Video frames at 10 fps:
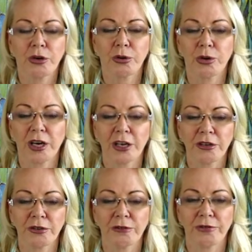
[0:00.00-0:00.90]
or
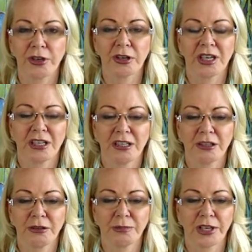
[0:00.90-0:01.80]
you feel a
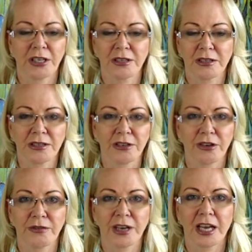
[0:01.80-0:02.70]
little bit sort
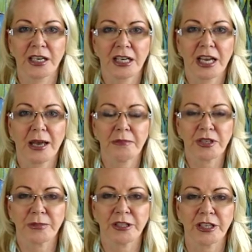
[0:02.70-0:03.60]
of
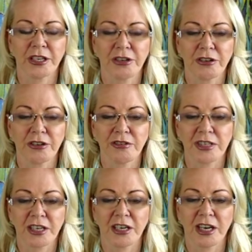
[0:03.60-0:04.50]
uncomfortable in your own
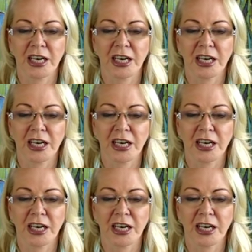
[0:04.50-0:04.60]
skin.